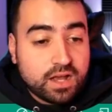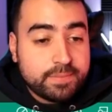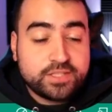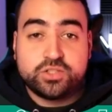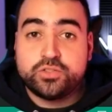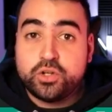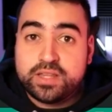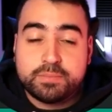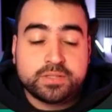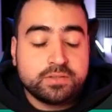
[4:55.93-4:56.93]
I mentioned
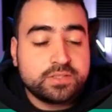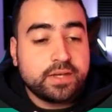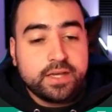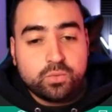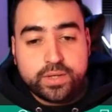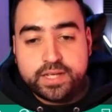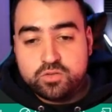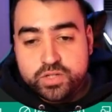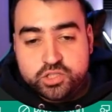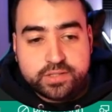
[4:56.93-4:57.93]
earlier, because we
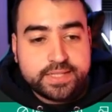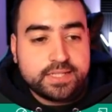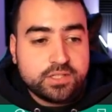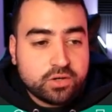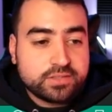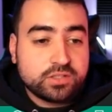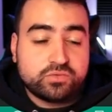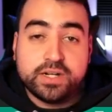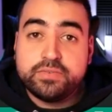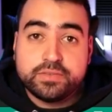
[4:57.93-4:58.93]
originally got a
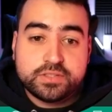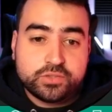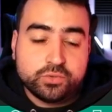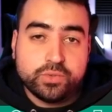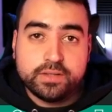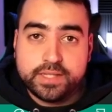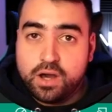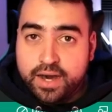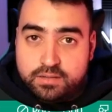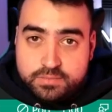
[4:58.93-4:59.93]
reference to the
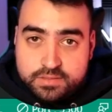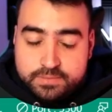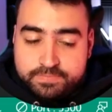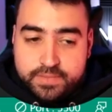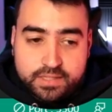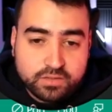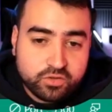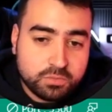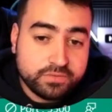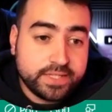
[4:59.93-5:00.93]
items in the
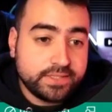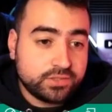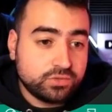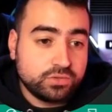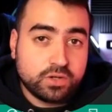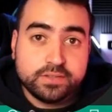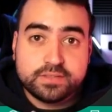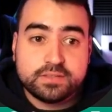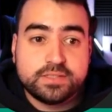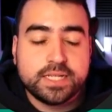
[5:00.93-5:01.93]
form of these two
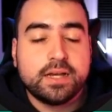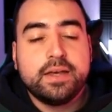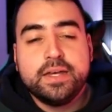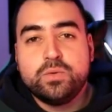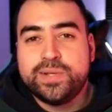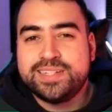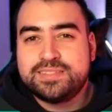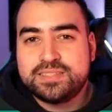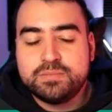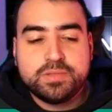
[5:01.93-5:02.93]
constants here, we can
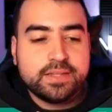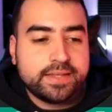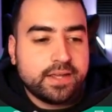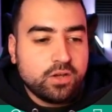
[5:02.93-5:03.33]
simply then